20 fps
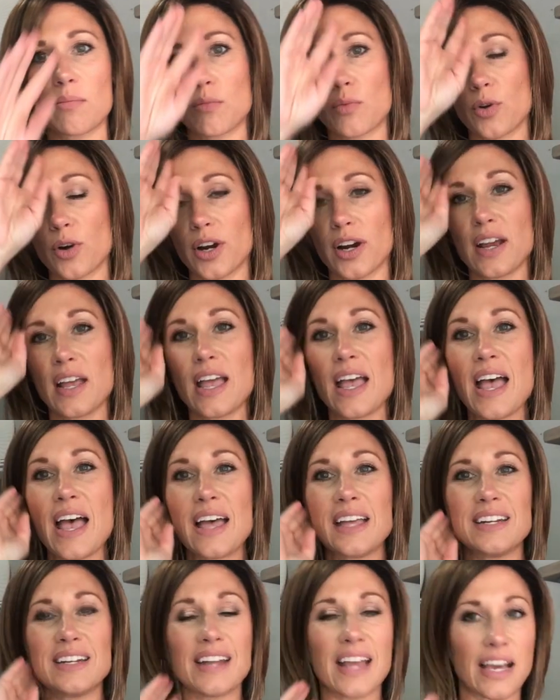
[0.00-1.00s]
more
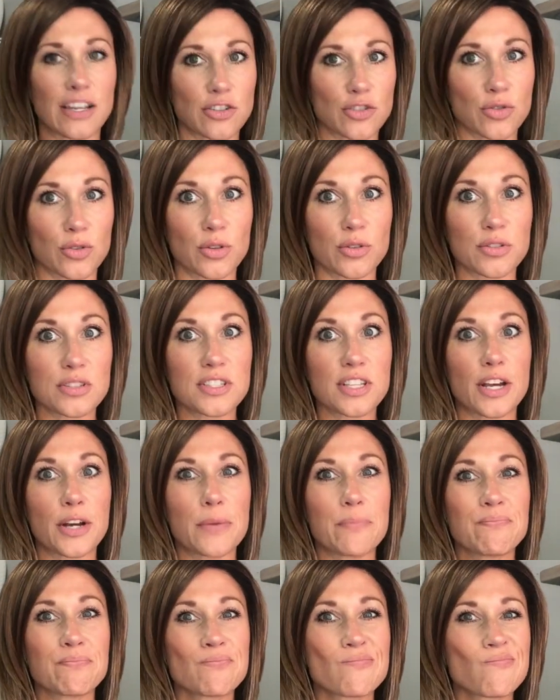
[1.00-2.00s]
natural. So
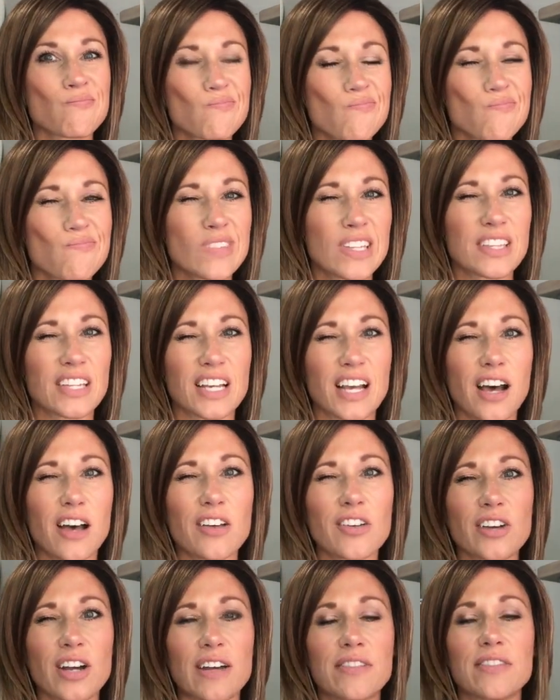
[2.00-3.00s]
the
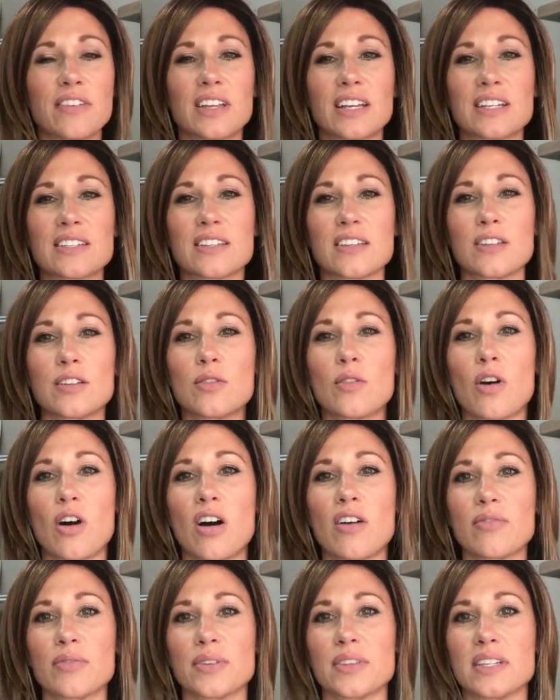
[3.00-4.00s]
color I feel like is a little
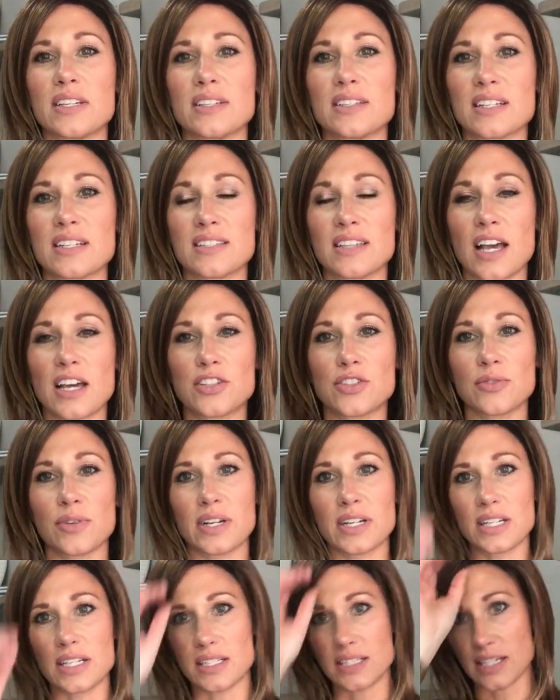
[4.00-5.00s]
off with these
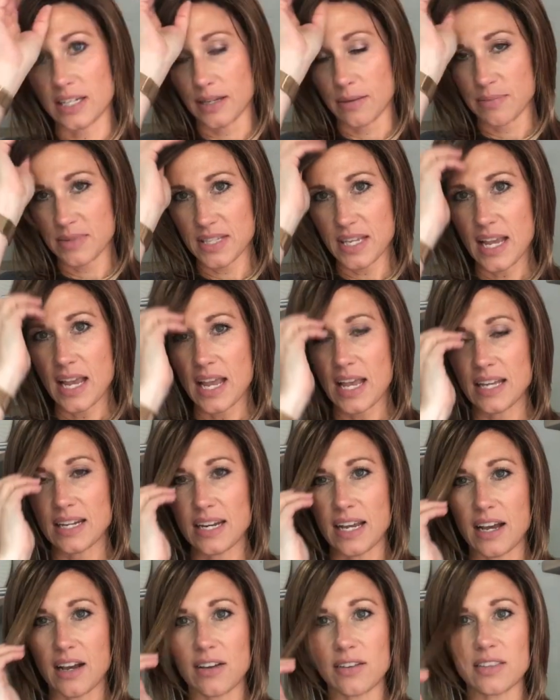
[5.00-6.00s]
exaggerated tips.
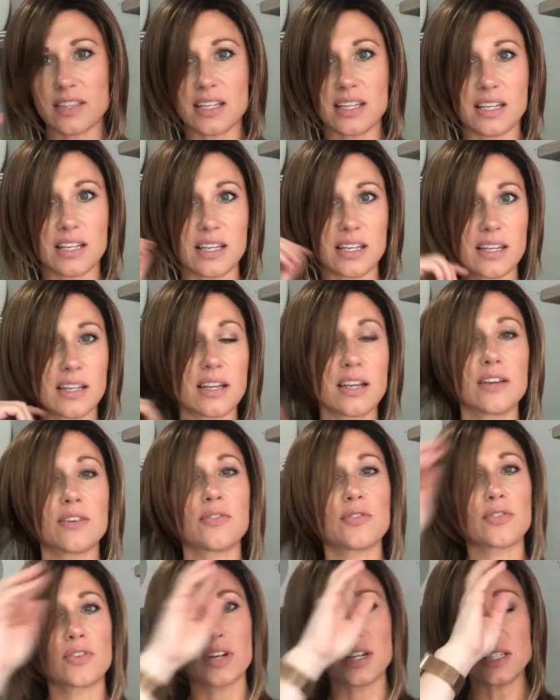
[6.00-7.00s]
Now the
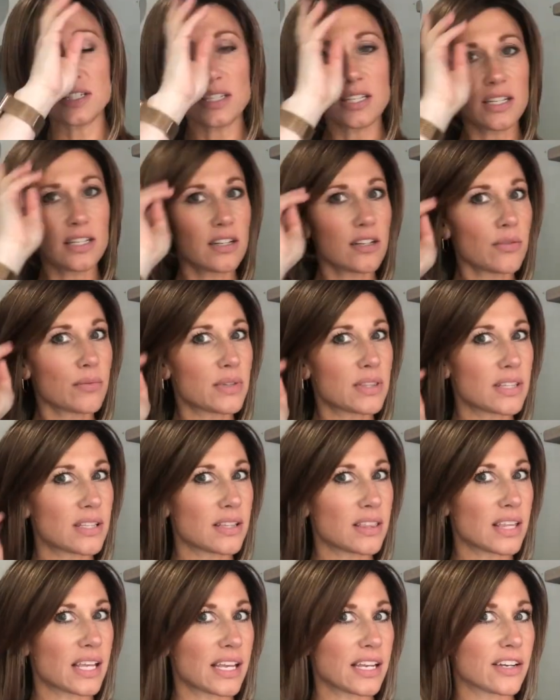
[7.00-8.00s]
front here with the
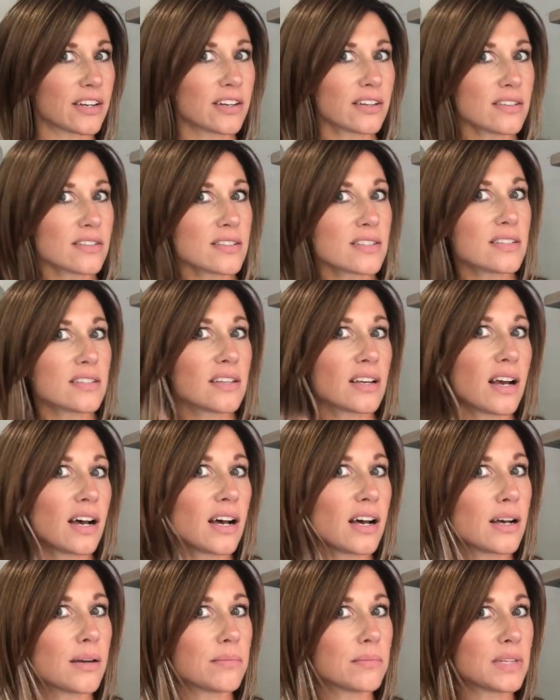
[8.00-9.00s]
layers,
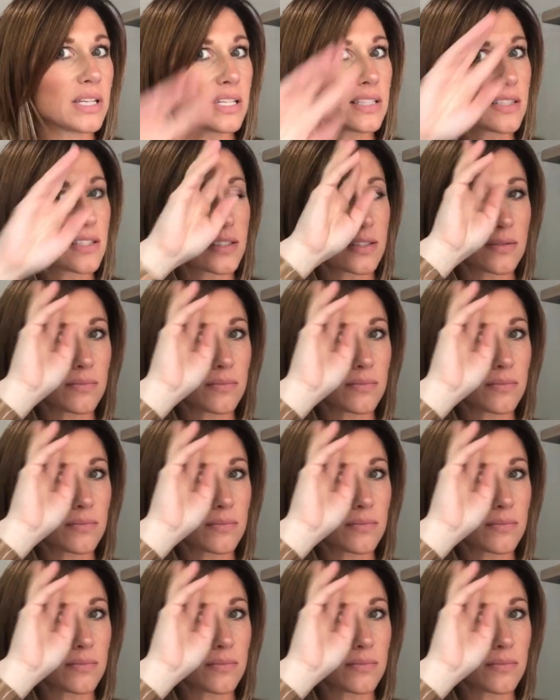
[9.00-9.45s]
um, it's